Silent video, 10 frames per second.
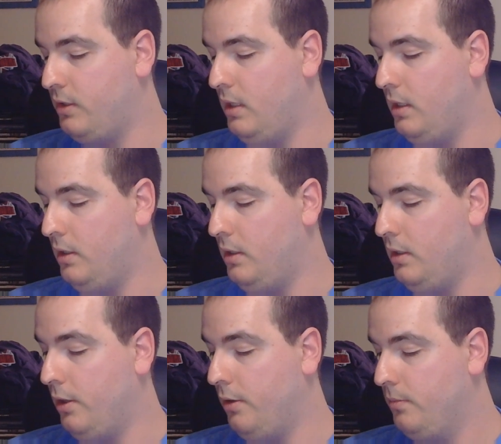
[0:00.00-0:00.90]
in
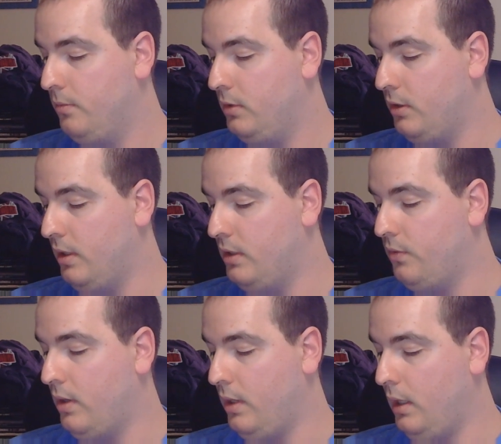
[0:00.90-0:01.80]
here, so that's
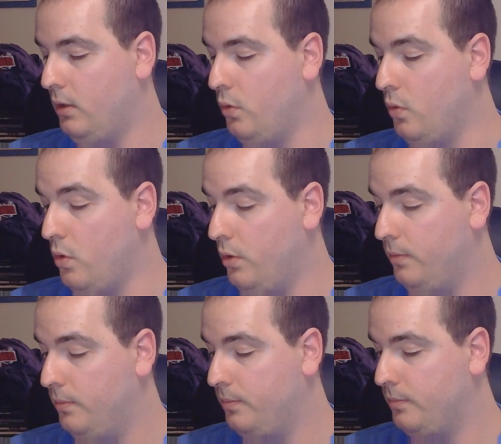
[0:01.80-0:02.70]
very cool.
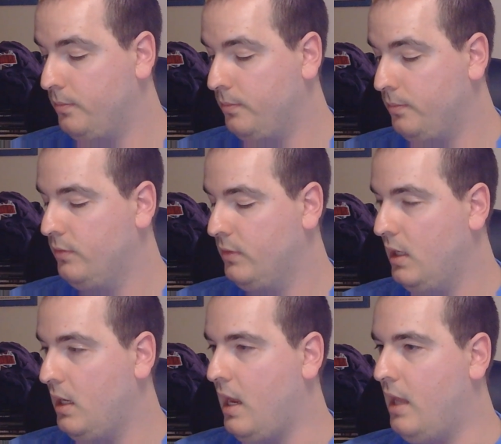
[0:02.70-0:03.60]

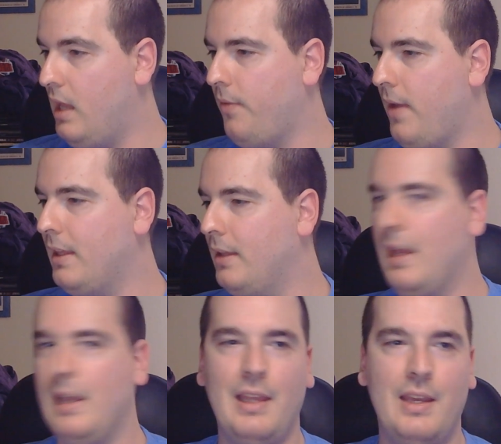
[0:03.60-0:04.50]
And the fact that
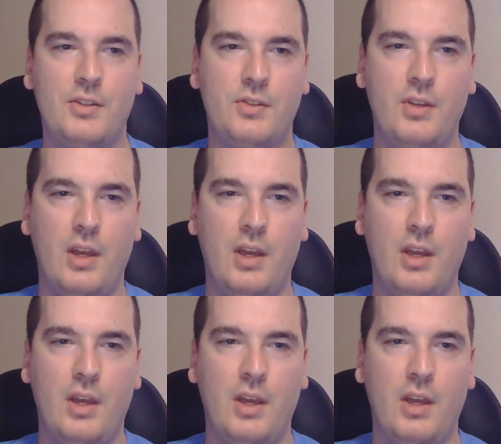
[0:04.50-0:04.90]
they list